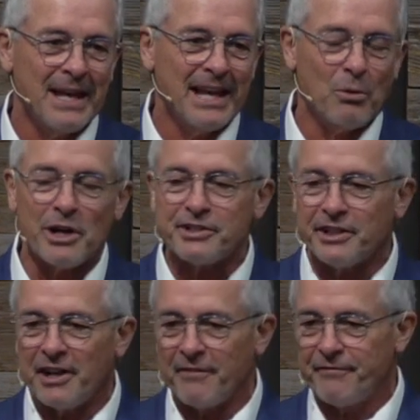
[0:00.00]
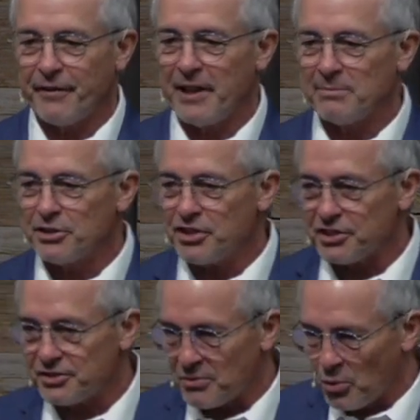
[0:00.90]
It wasn't enough for them to
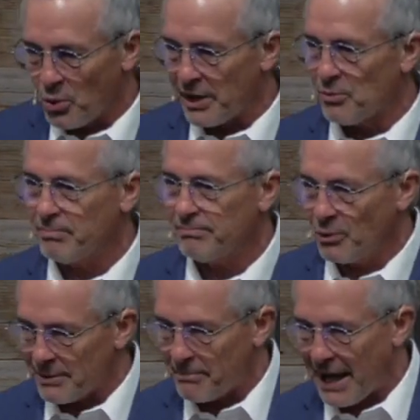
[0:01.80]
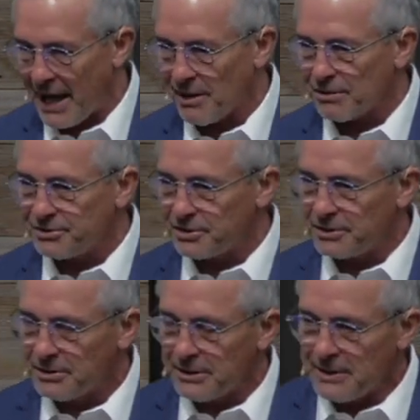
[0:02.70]
just win battles.
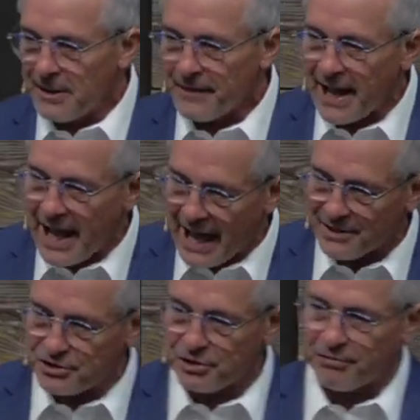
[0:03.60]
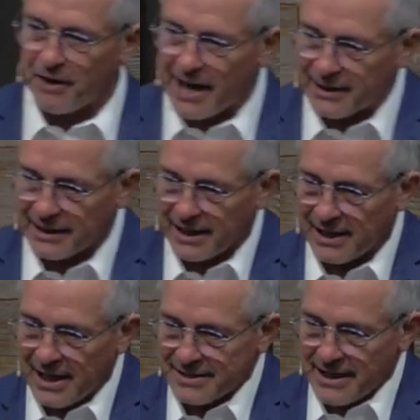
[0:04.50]
They had to
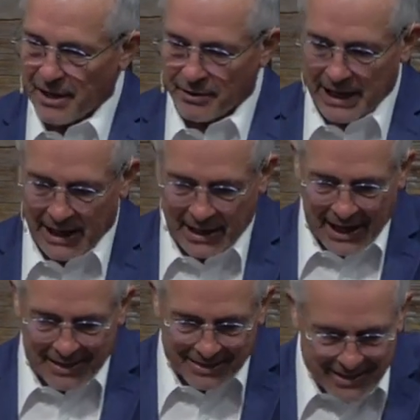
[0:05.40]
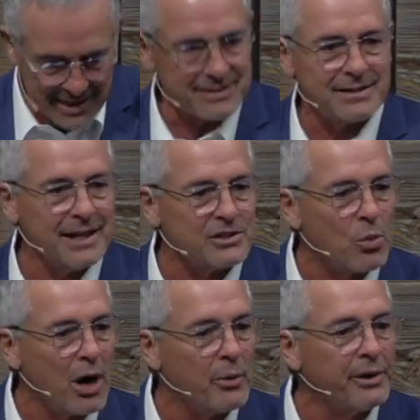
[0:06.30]
finally say, okay, this is
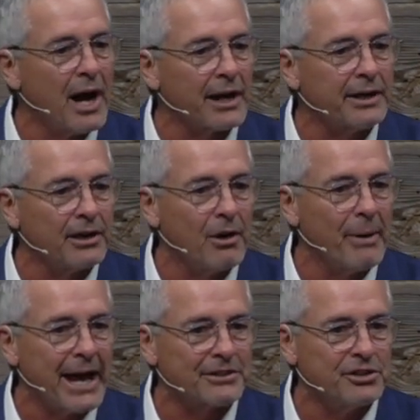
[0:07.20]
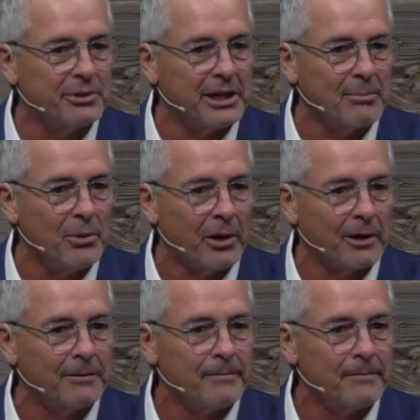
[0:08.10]
what we're not going to go back to anymore.